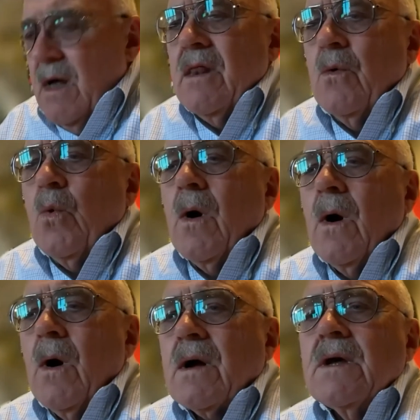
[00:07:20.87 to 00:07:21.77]
the work
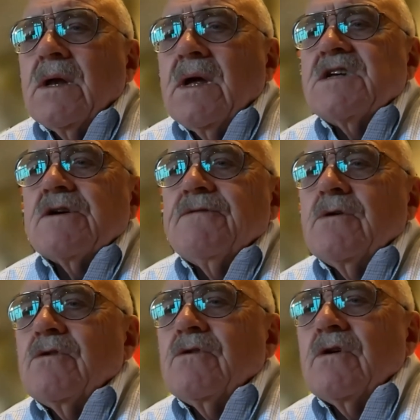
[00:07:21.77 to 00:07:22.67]
that each of
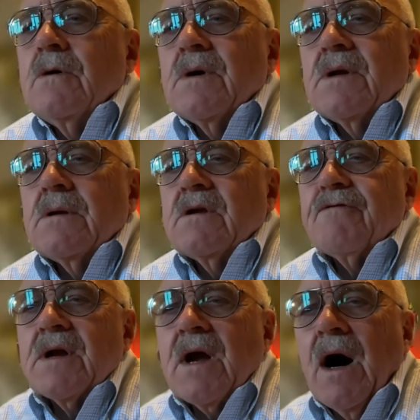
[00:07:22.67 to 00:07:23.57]
you do in
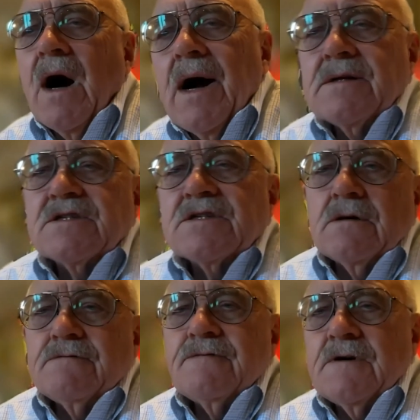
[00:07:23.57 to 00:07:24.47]
different kinds of